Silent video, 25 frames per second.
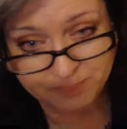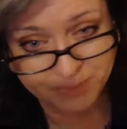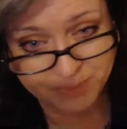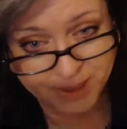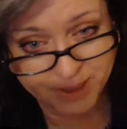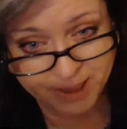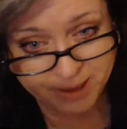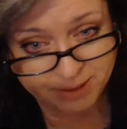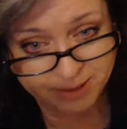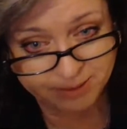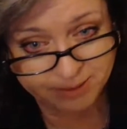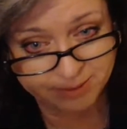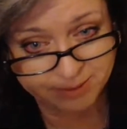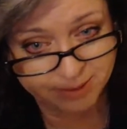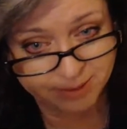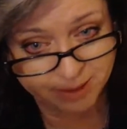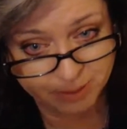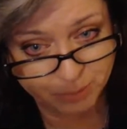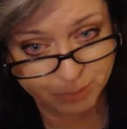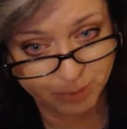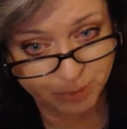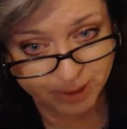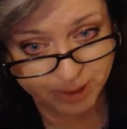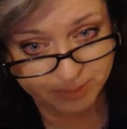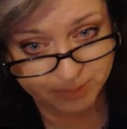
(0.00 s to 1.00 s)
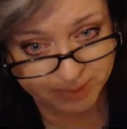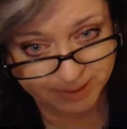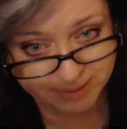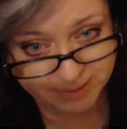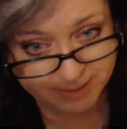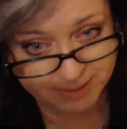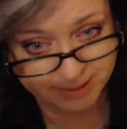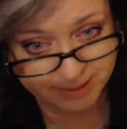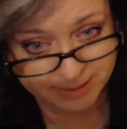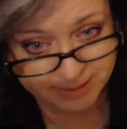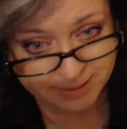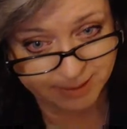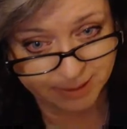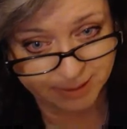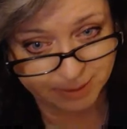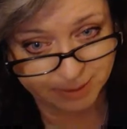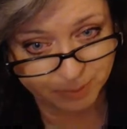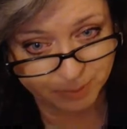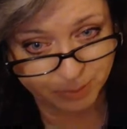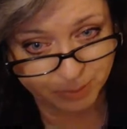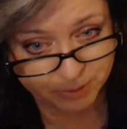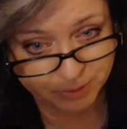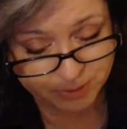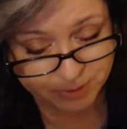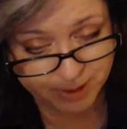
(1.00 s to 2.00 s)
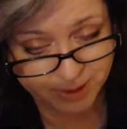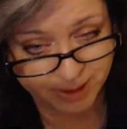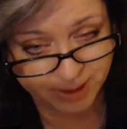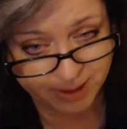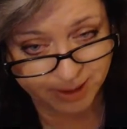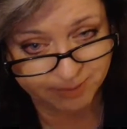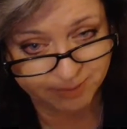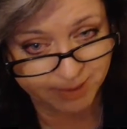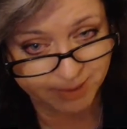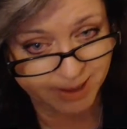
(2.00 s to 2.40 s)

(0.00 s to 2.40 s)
and celebrate my 60th birthday.